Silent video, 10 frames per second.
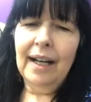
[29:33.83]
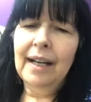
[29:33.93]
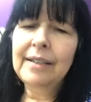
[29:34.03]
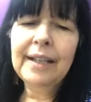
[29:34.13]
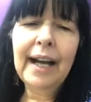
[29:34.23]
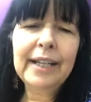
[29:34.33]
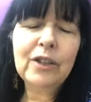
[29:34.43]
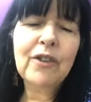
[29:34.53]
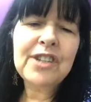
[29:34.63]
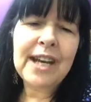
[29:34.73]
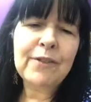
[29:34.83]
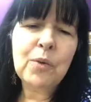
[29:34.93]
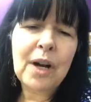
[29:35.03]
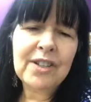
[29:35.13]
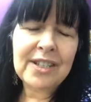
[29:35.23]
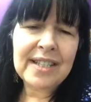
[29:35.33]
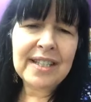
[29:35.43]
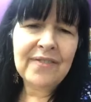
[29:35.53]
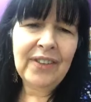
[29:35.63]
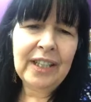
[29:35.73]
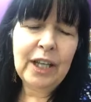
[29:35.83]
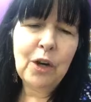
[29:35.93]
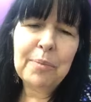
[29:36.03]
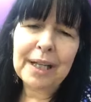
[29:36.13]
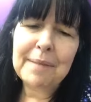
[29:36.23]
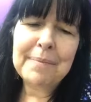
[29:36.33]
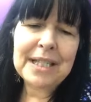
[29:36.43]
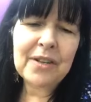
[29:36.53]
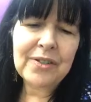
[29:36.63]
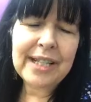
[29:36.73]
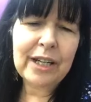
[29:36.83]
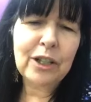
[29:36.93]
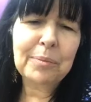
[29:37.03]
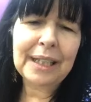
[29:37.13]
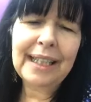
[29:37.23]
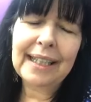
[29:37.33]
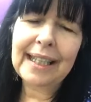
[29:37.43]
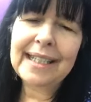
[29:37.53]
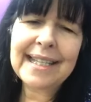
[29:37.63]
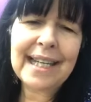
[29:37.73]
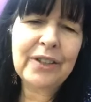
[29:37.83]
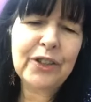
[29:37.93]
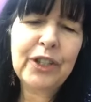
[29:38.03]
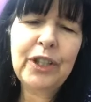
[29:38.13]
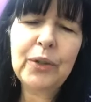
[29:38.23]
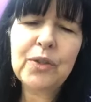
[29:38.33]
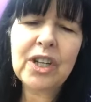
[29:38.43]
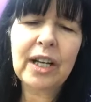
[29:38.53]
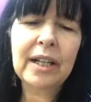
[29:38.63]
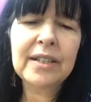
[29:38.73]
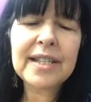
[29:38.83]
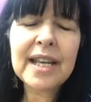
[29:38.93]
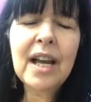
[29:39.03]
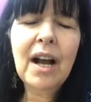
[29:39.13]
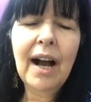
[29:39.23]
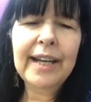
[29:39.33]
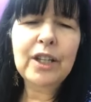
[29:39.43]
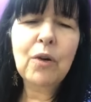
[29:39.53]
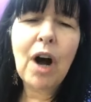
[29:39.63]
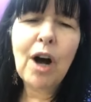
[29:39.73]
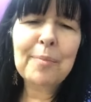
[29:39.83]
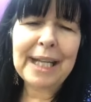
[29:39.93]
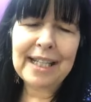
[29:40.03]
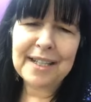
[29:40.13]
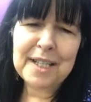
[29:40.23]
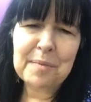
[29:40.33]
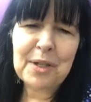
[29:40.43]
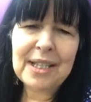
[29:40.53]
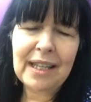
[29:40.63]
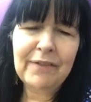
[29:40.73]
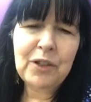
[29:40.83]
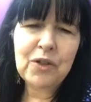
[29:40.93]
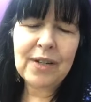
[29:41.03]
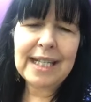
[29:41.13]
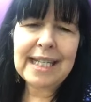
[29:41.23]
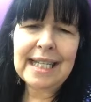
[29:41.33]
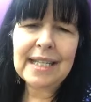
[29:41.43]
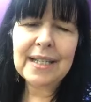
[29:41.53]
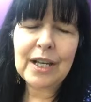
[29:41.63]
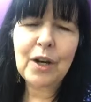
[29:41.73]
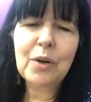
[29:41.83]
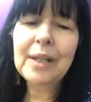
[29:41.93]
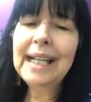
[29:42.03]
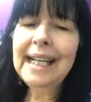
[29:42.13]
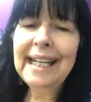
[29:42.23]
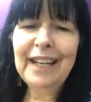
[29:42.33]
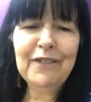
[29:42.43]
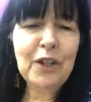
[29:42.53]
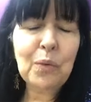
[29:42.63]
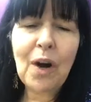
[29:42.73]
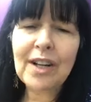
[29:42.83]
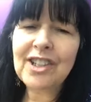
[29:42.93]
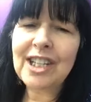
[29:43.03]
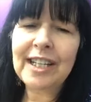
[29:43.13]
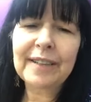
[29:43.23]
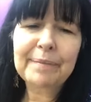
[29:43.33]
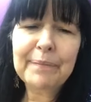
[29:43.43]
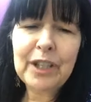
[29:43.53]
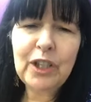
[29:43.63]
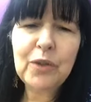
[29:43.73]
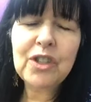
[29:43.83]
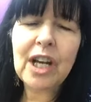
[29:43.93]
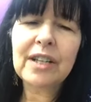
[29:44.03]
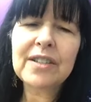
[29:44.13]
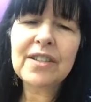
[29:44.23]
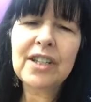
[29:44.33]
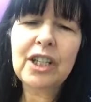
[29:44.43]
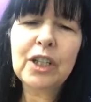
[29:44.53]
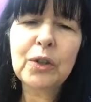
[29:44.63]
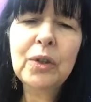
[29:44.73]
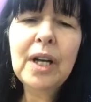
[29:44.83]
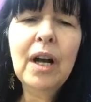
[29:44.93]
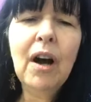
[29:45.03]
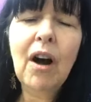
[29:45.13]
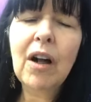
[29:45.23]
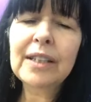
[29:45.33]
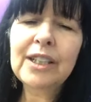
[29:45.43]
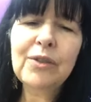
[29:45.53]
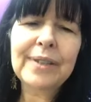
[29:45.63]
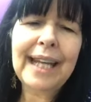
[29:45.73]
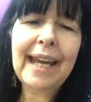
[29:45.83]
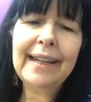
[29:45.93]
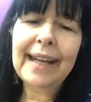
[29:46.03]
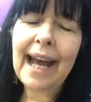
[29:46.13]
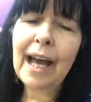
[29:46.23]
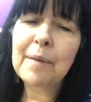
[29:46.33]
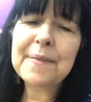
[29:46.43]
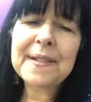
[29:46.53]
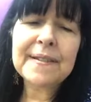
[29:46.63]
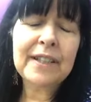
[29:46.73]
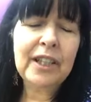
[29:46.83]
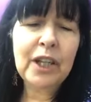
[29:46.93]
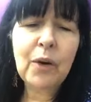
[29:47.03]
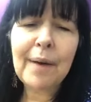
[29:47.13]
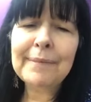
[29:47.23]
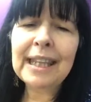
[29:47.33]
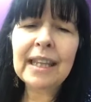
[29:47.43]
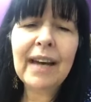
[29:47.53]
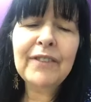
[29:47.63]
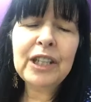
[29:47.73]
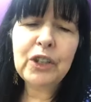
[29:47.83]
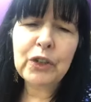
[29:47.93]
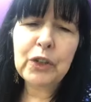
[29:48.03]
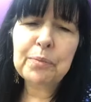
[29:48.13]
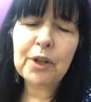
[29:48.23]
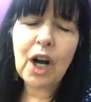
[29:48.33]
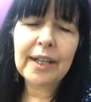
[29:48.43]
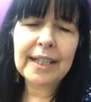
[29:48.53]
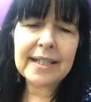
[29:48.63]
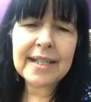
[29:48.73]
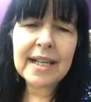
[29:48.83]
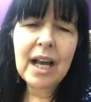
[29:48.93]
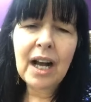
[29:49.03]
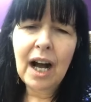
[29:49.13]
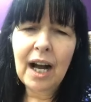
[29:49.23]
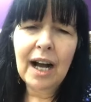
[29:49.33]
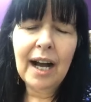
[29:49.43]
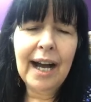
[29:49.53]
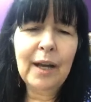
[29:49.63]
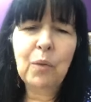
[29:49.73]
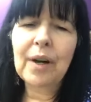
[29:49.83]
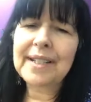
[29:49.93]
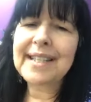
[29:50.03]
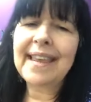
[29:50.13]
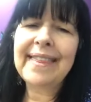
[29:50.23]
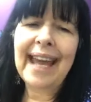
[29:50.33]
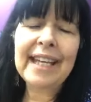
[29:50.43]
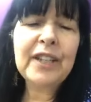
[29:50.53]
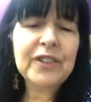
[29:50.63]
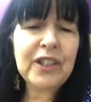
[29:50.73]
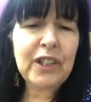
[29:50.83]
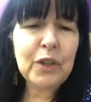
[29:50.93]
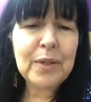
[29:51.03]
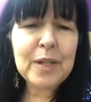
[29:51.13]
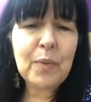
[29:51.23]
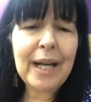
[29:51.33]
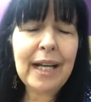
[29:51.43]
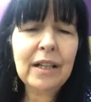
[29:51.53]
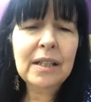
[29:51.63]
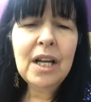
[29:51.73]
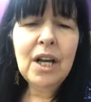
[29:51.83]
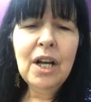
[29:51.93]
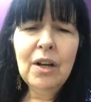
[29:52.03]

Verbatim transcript: I don't know if she ever watches this video, but I miss her terribly, and I send her huge hugs. I know all my customers love you, Tracy, so if you're watching, huge hugs to you. All in Create, Abs, you know I'm loving your new products. I want to say thank you to you as well.